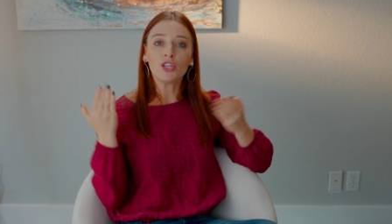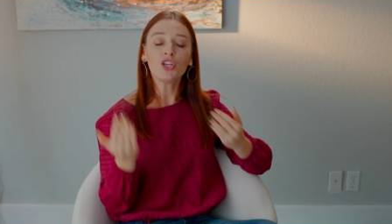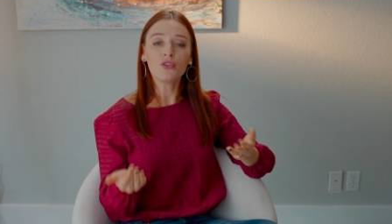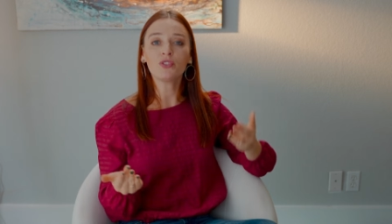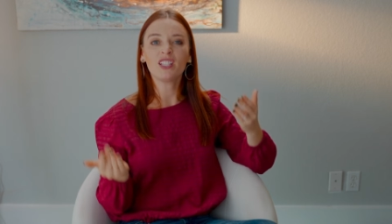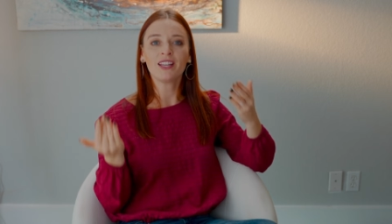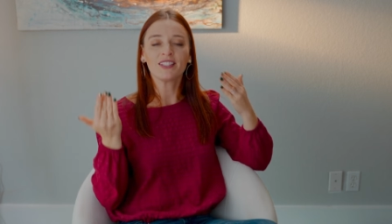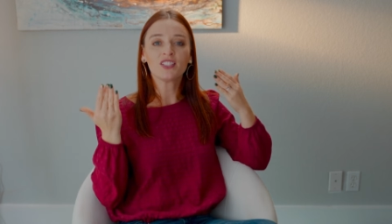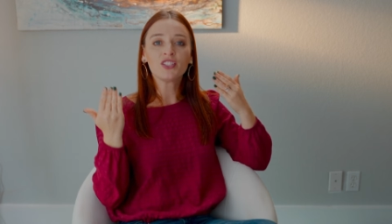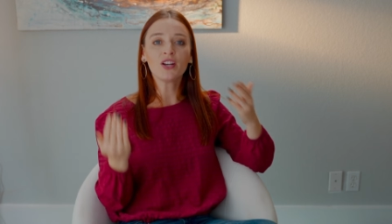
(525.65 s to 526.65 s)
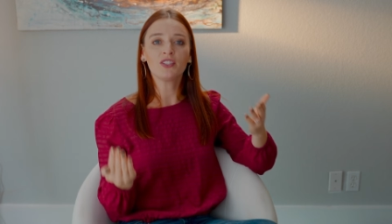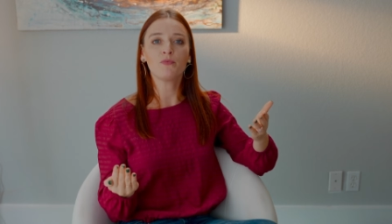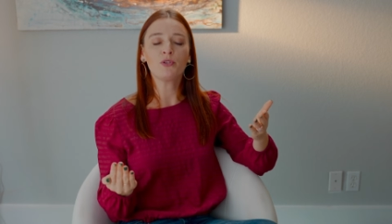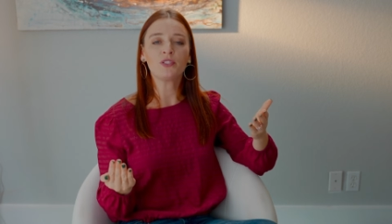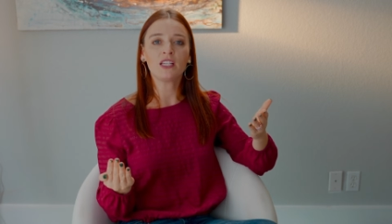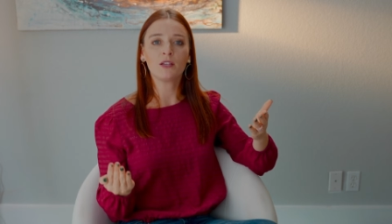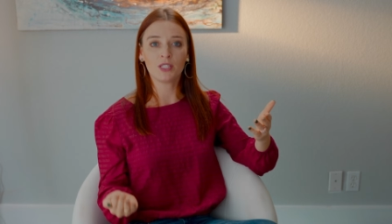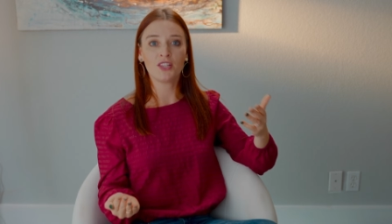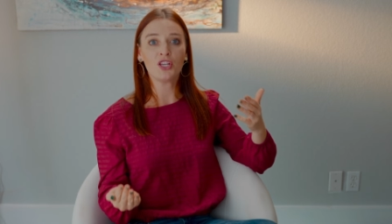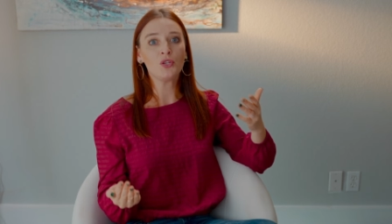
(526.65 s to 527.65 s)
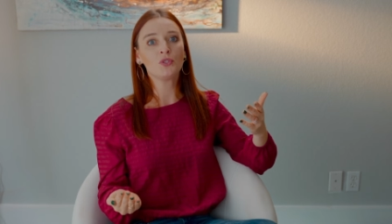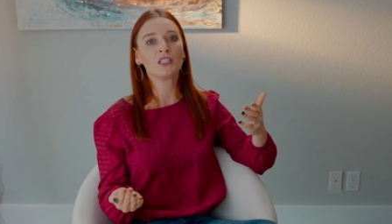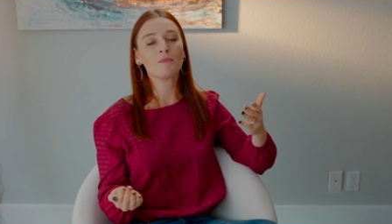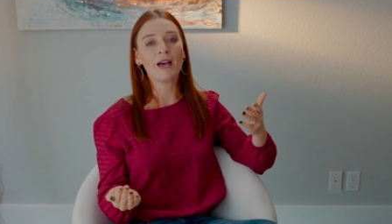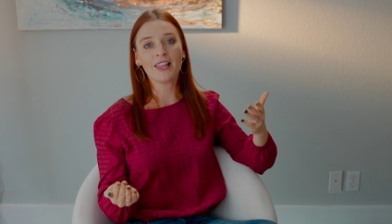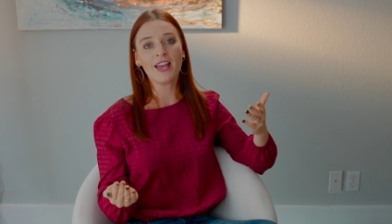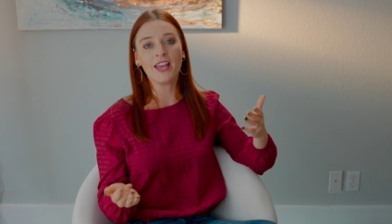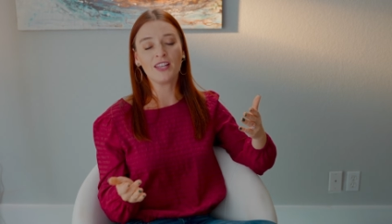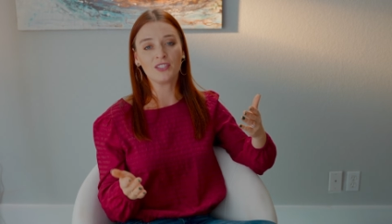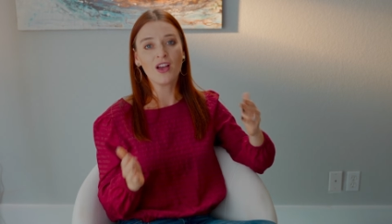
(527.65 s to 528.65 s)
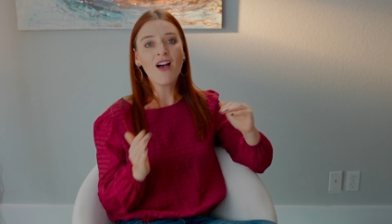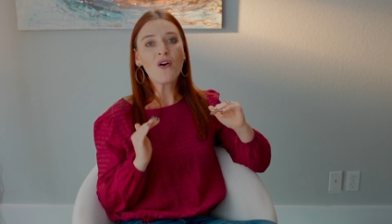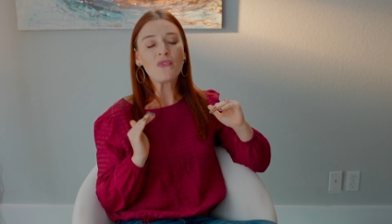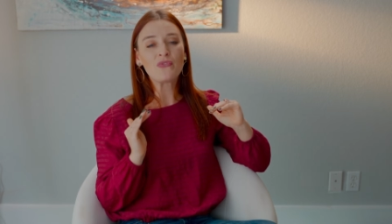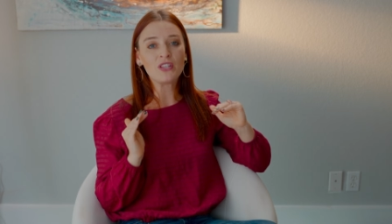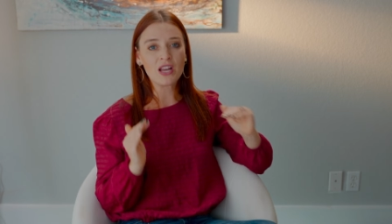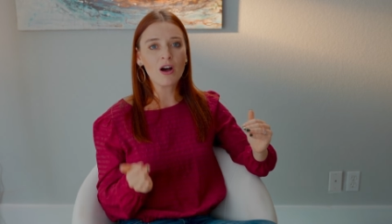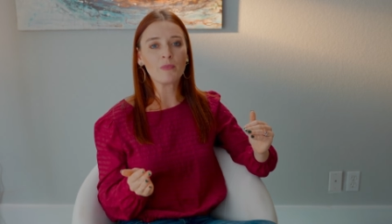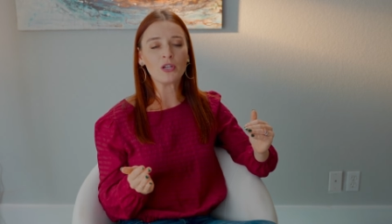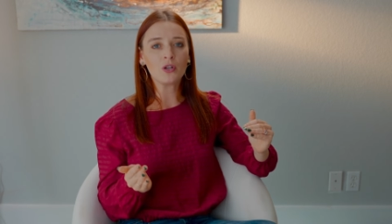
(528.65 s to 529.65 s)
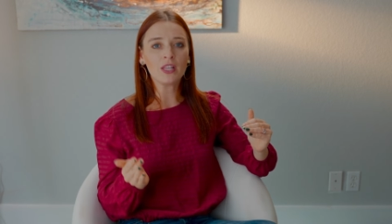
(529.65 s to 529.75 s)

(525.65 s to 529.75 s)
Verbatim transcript: Houston has tons of museums, and the Houston Ballet is phenomenal.